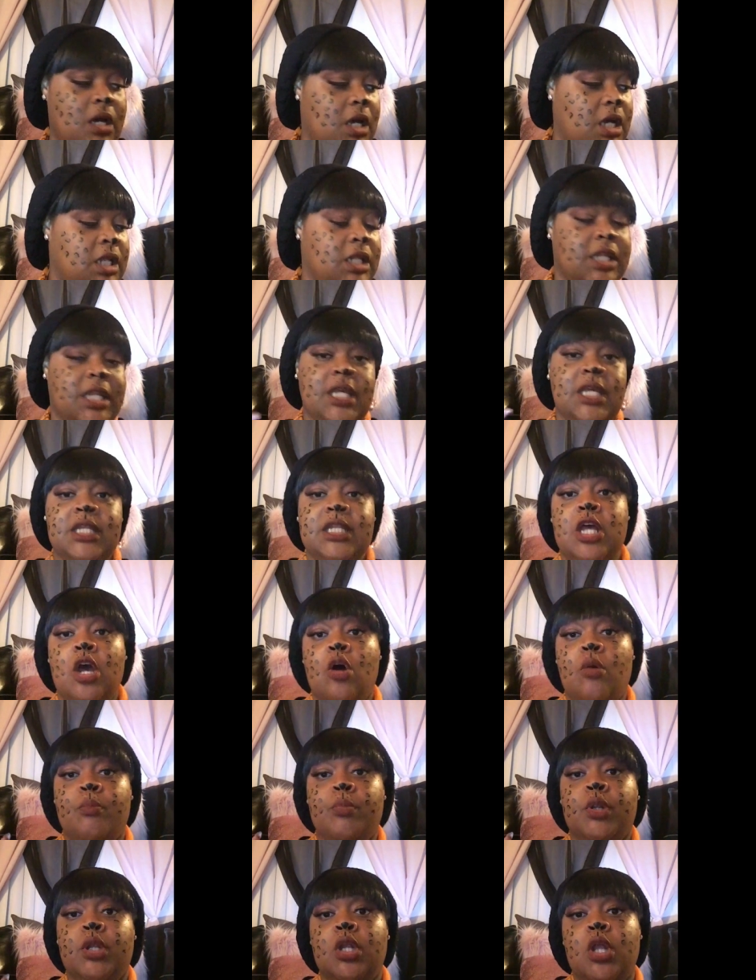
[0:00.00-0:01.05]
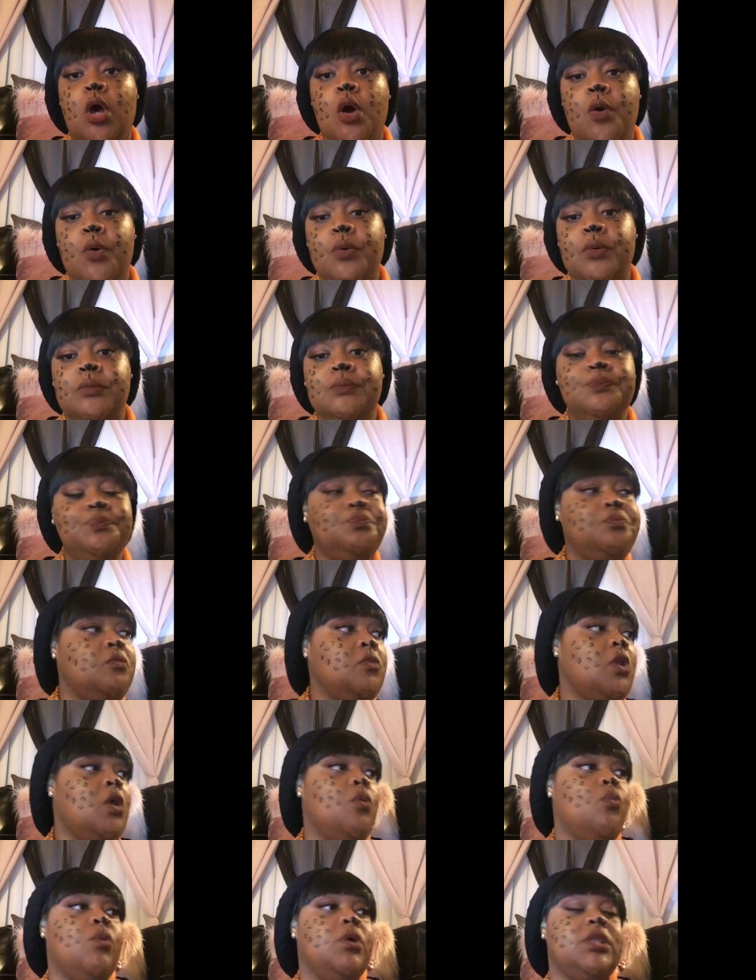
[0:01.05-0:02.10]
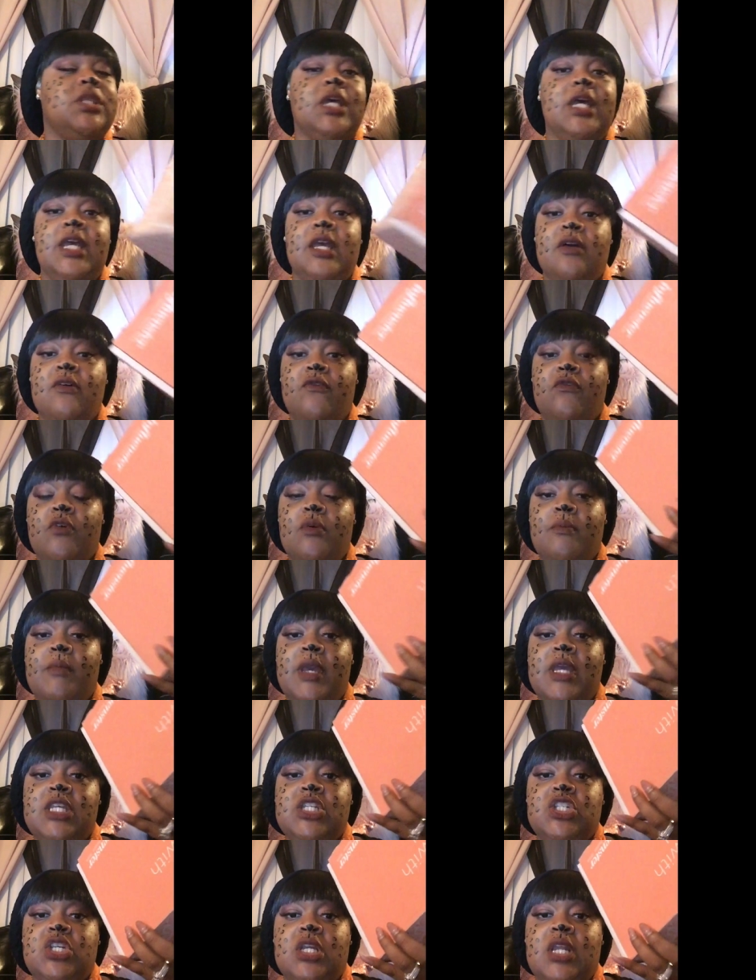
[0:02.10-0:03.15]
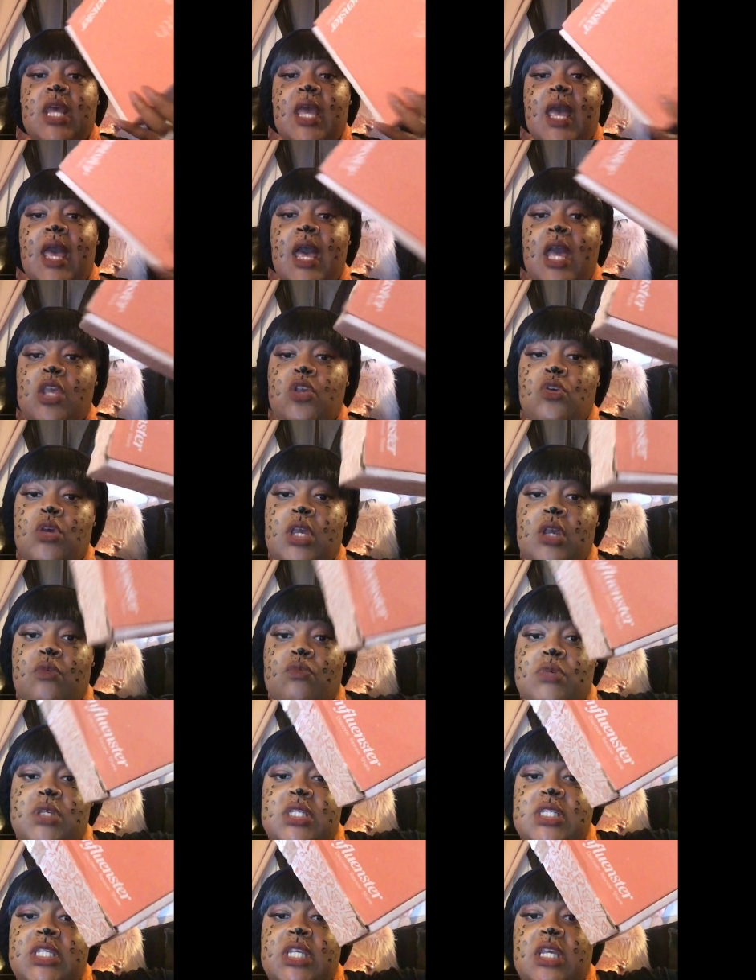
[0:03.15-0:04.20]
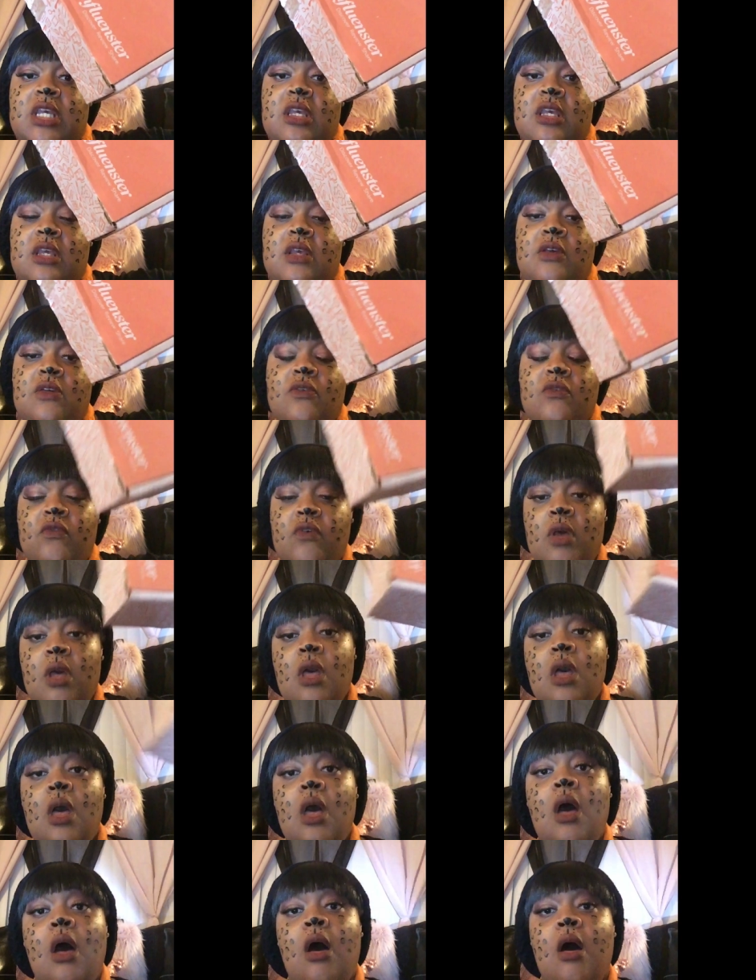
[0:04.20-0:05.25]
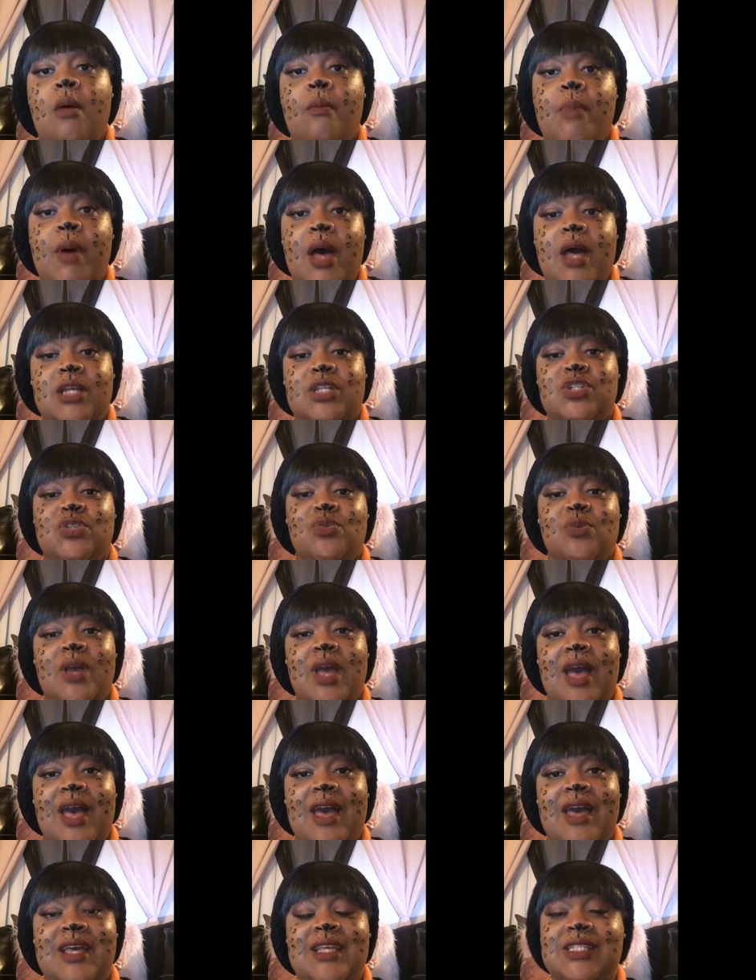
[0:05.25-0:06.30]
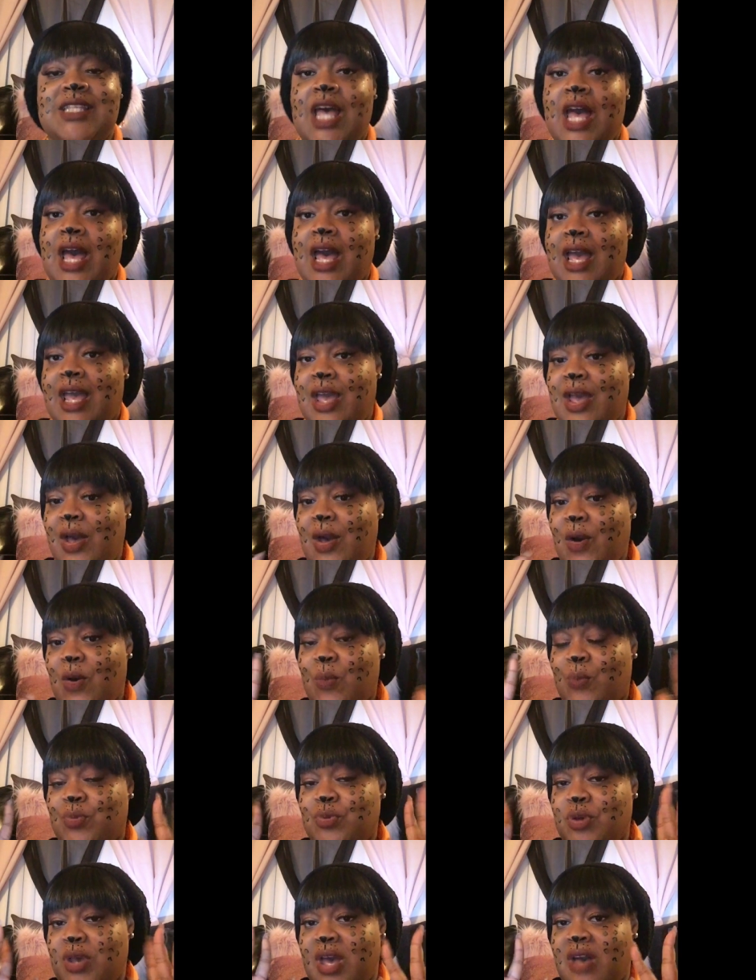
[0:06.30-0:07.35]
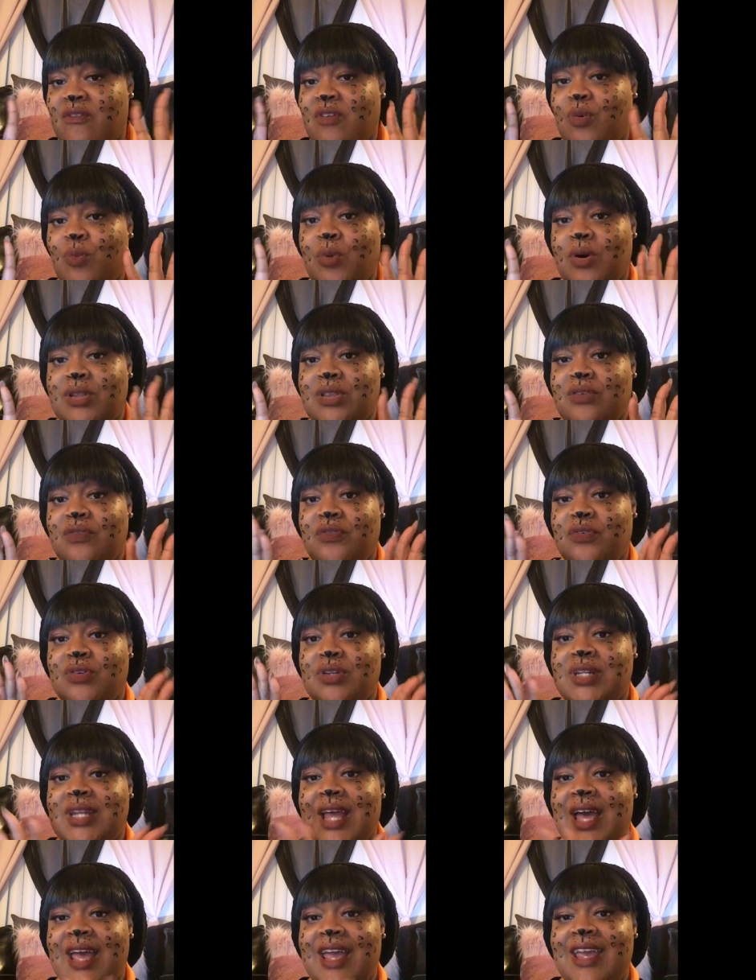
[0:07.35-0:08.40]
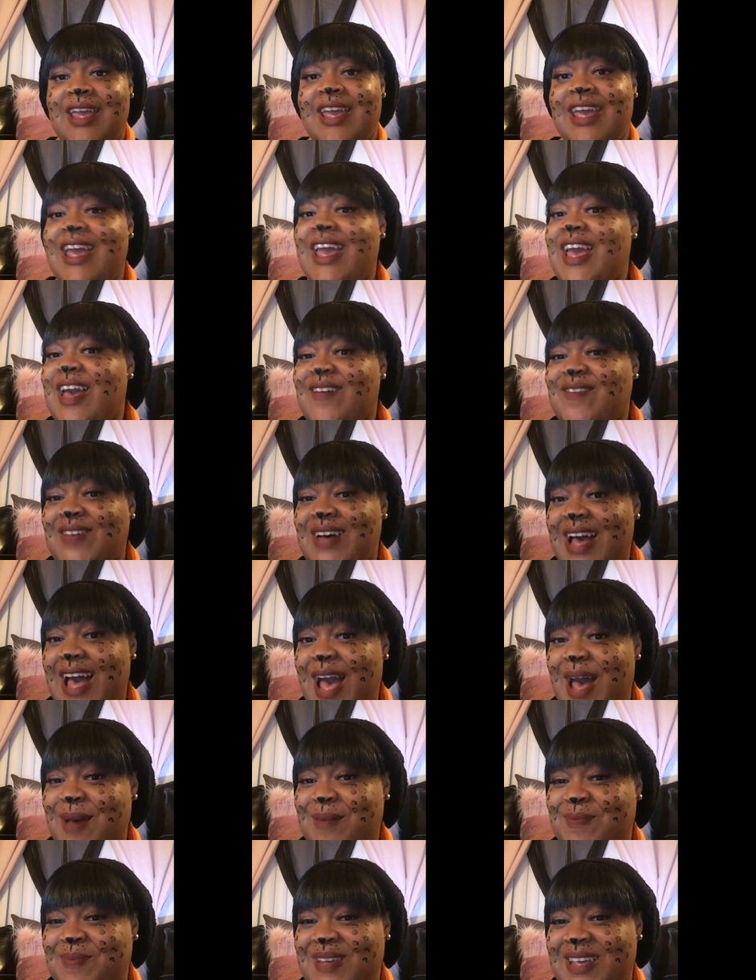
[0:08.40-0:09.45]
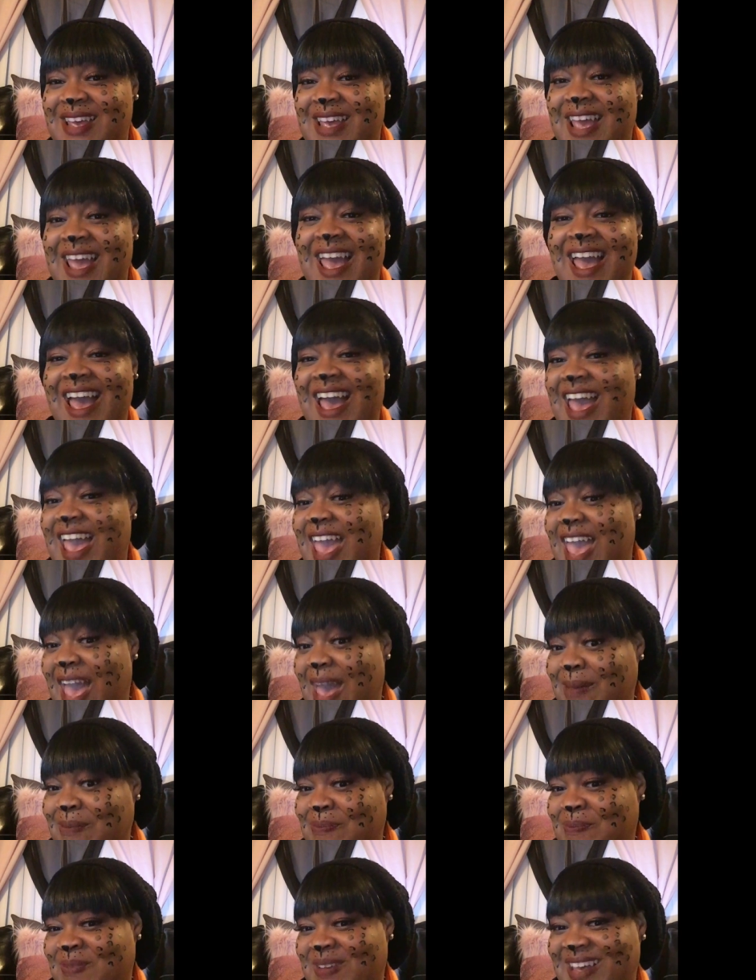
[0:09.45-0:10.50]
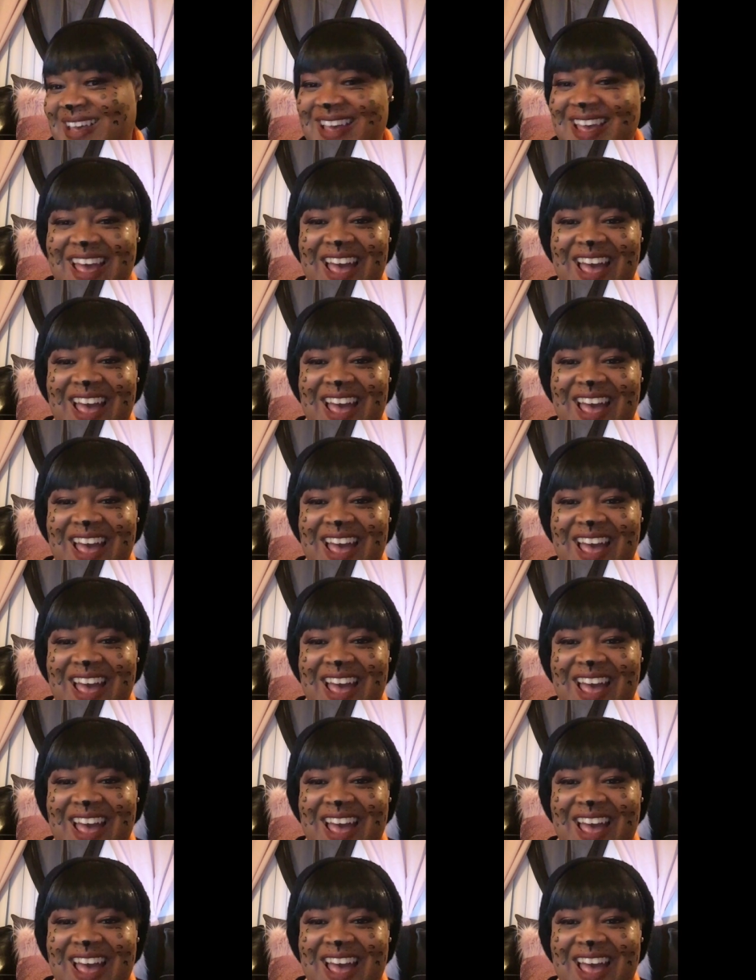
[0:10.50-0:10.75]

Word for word: a link down below with the information and how you can receive a box you guys i hope you have a wonderful night and have a happy happy